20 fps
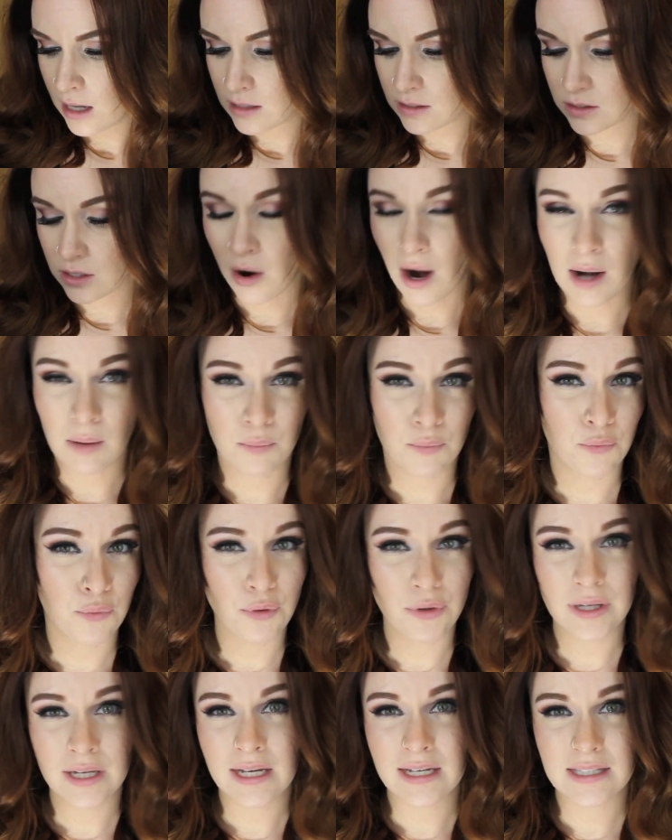So I'm
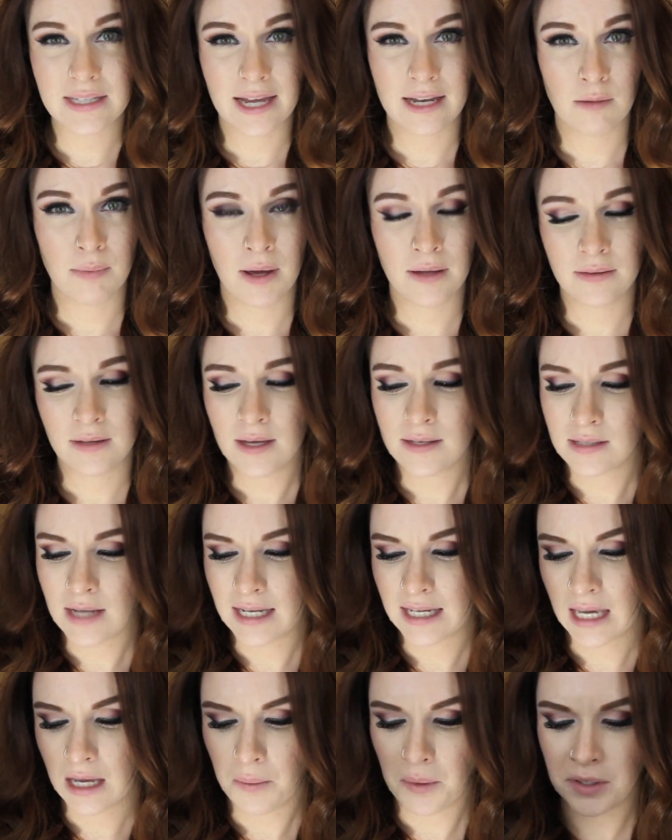really excited about this.
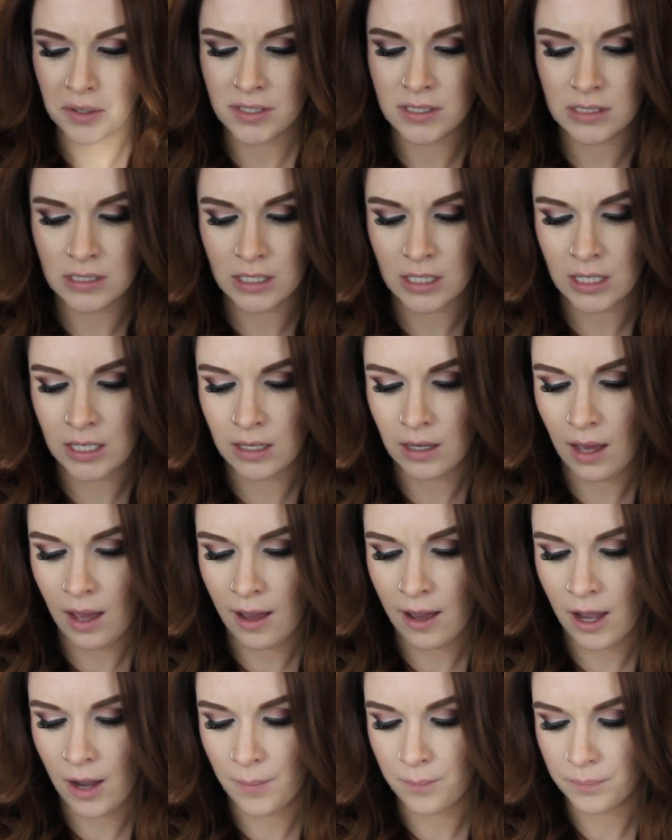I can't wait to see
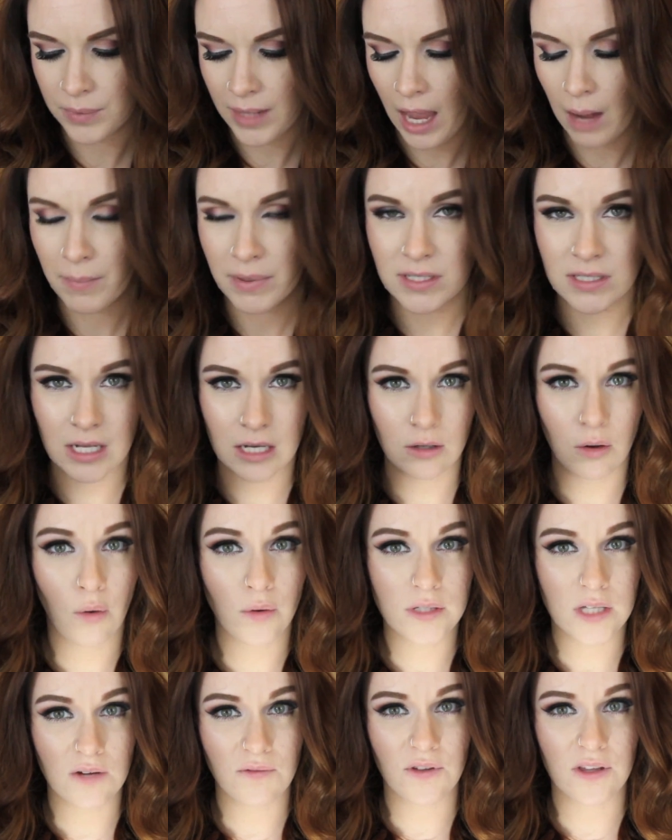how my skin
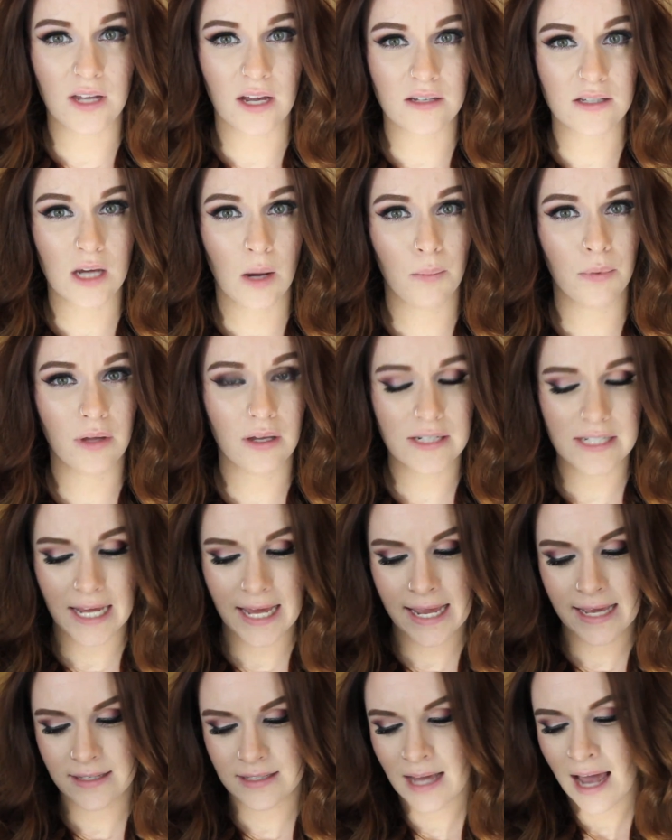holds up for the next couple of
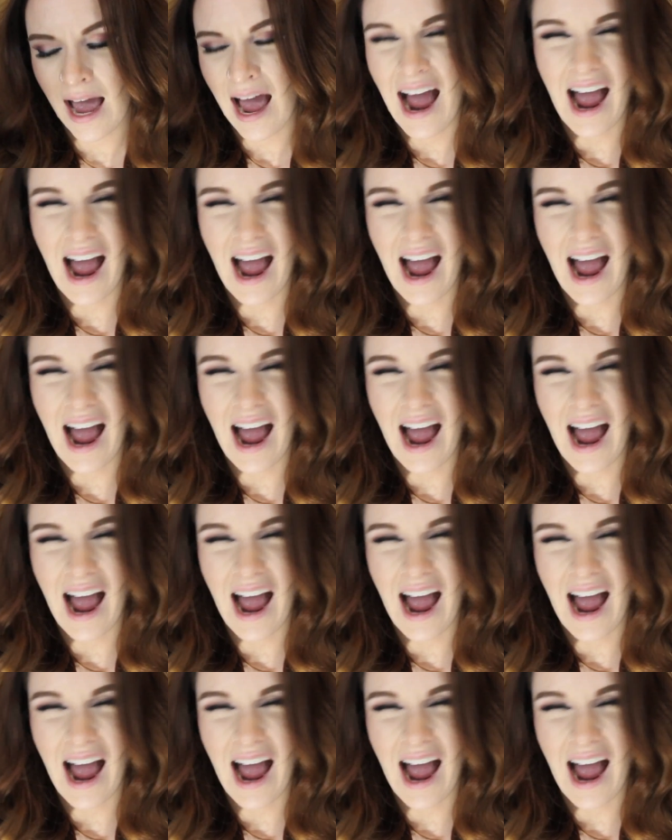days.